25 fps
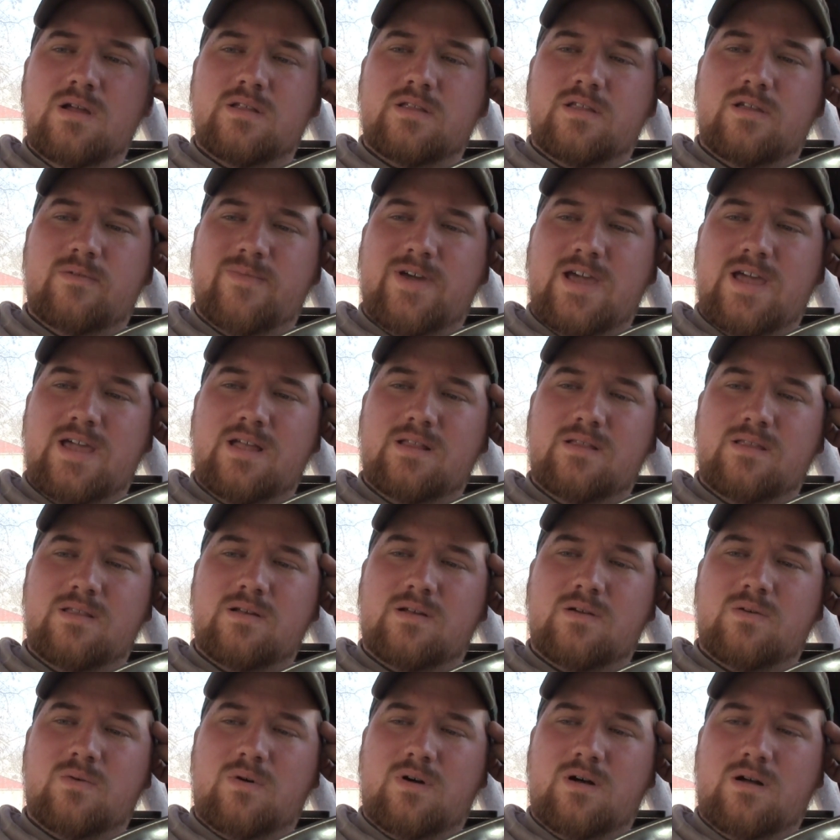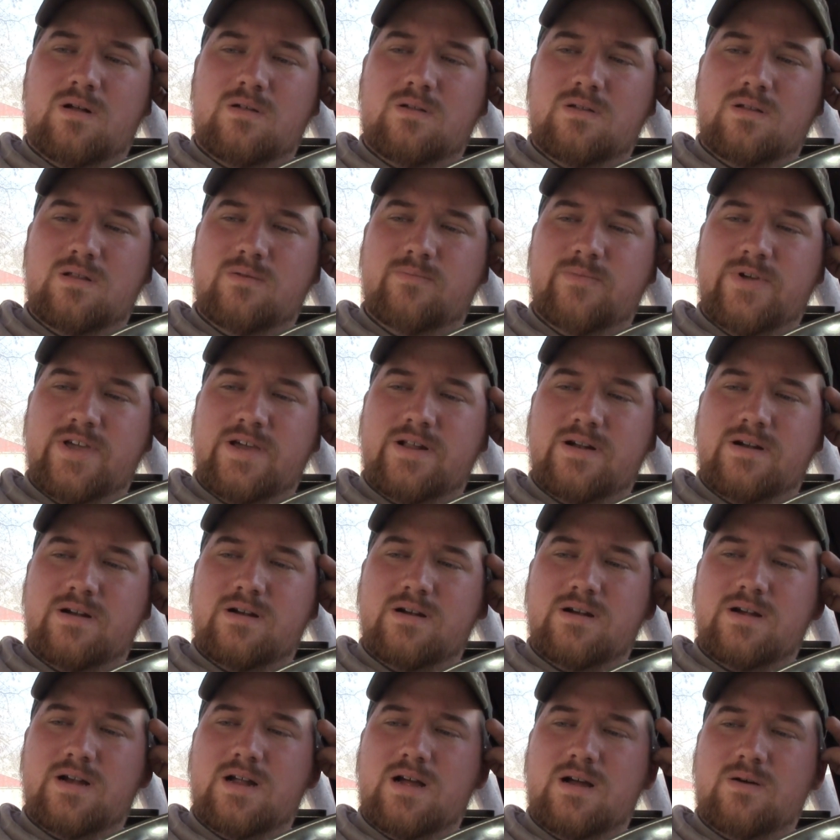to make the quality
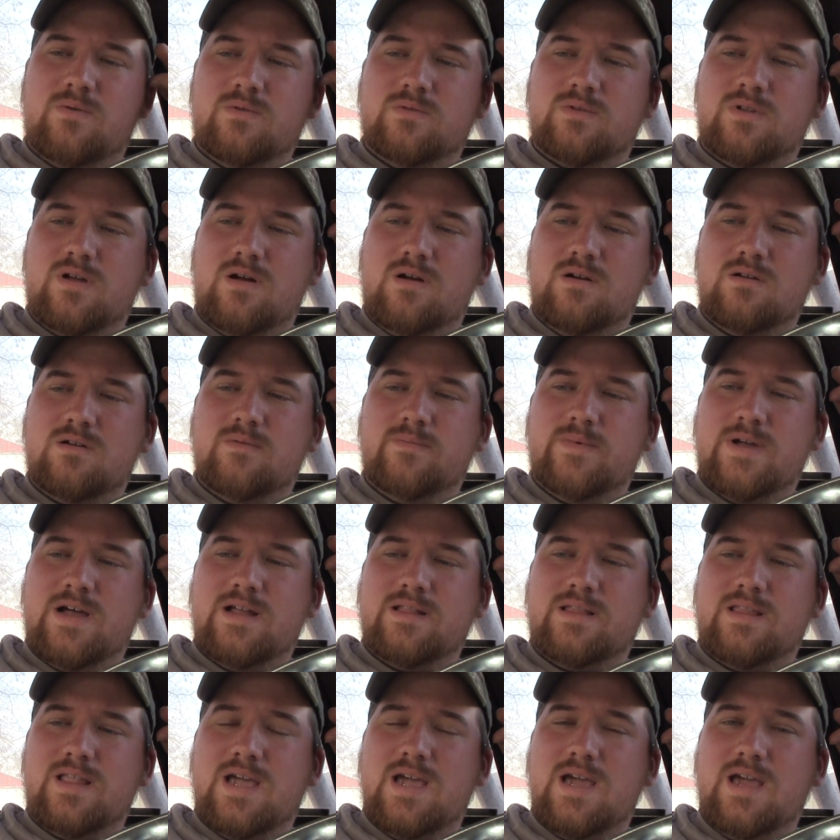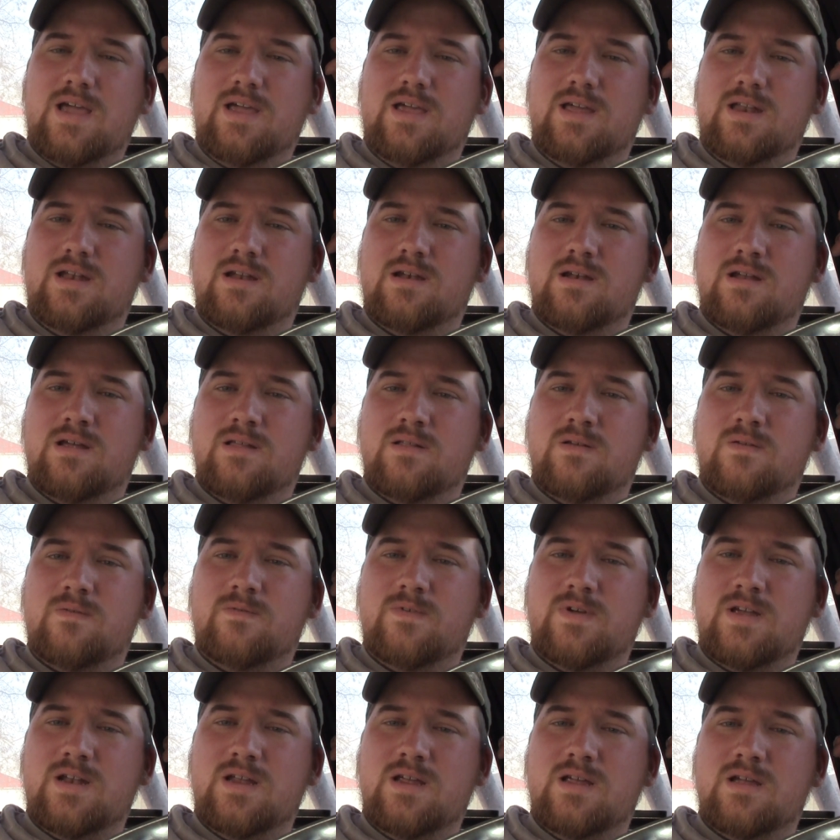better and I will talk about that in another
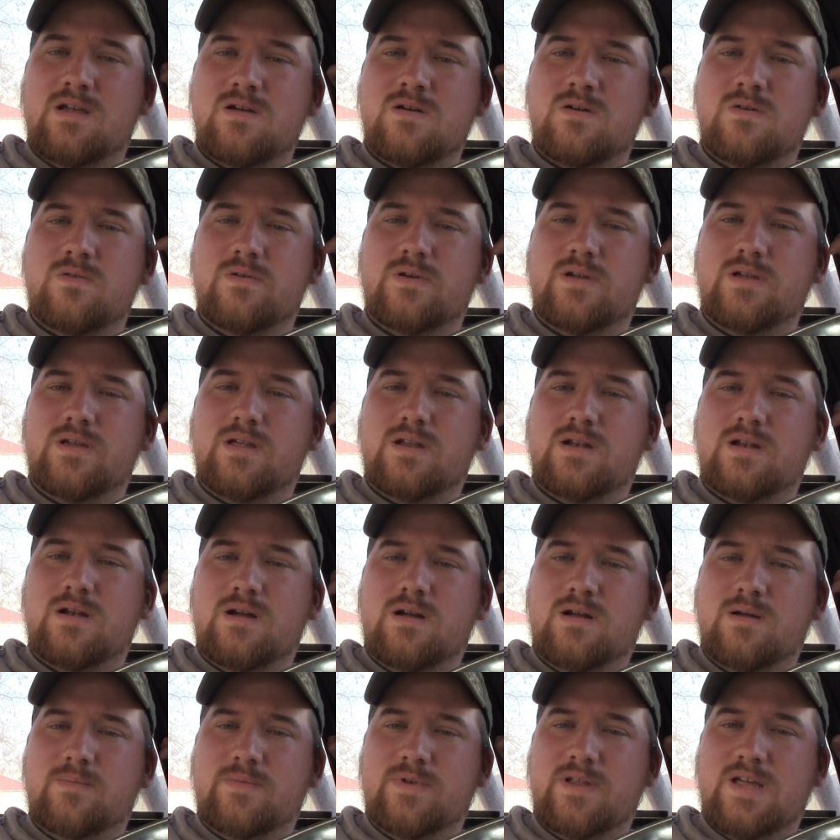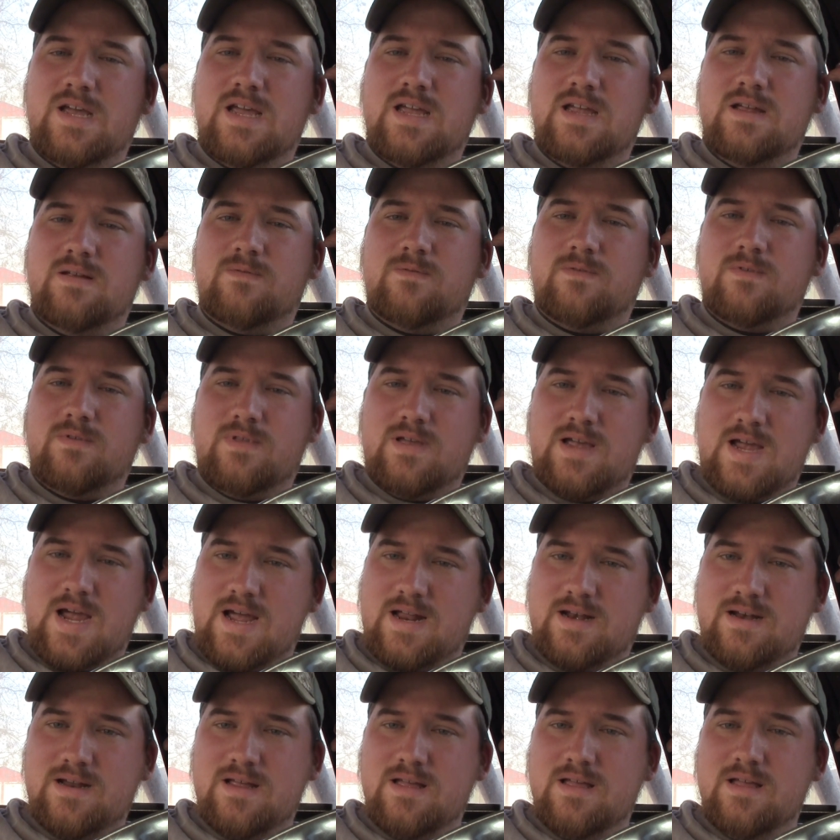video and an update for
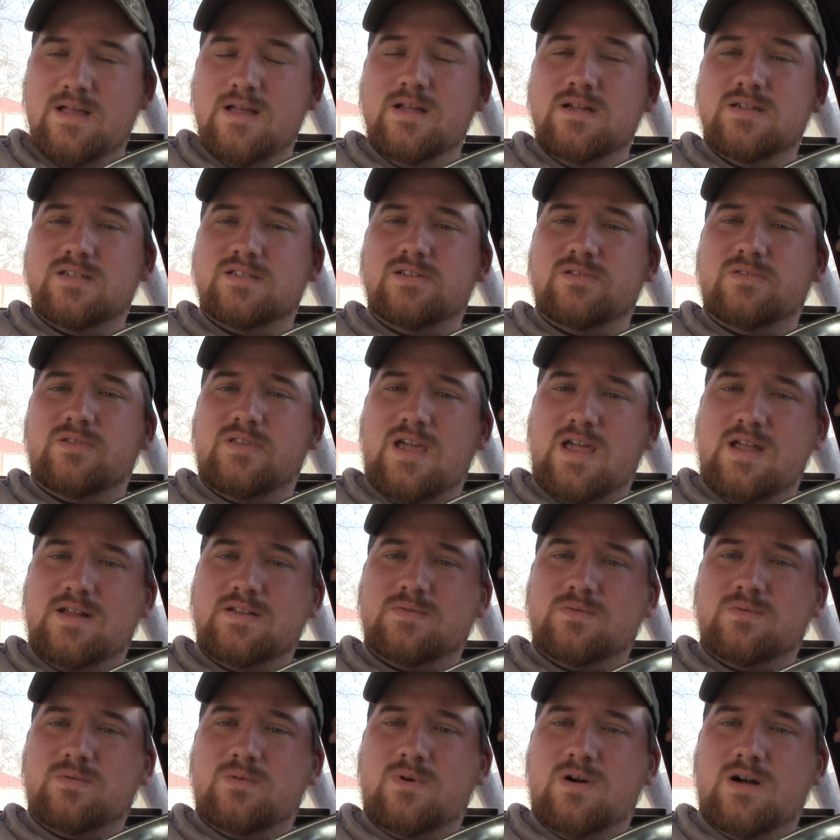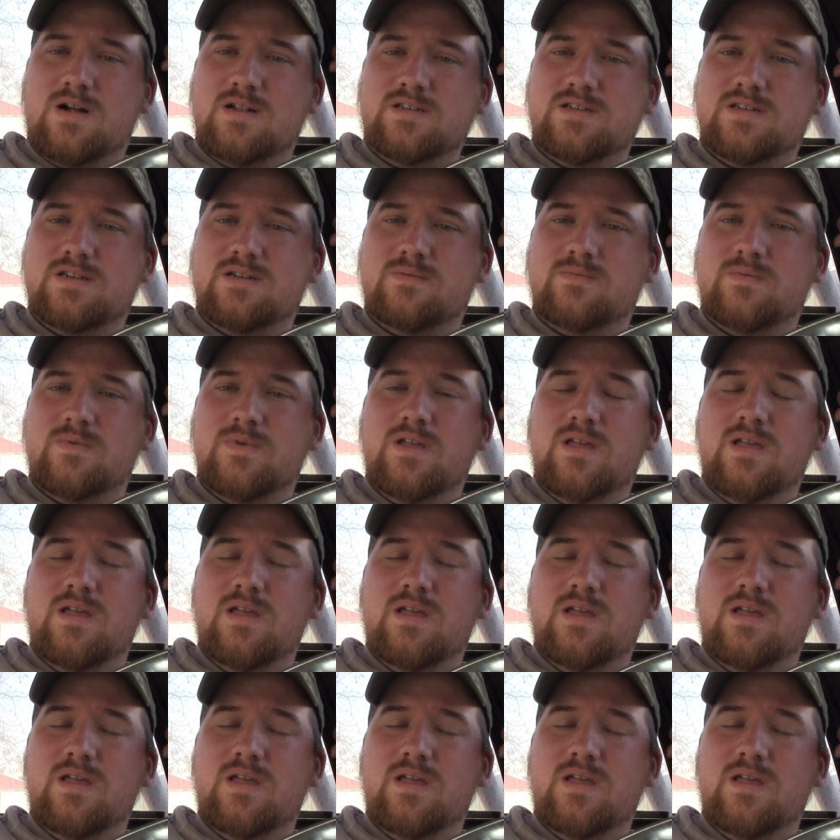that. So thanks for watching.